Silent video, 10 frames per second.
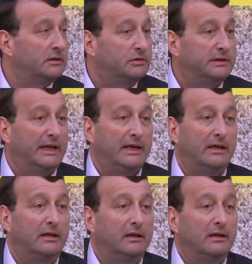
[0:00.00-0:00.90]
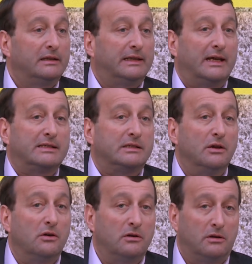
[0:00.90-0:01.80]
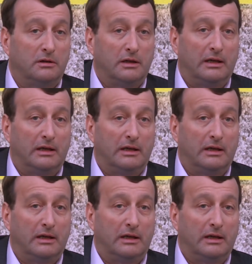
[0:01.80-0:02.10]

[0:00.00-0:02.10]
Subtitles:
Today, there is no,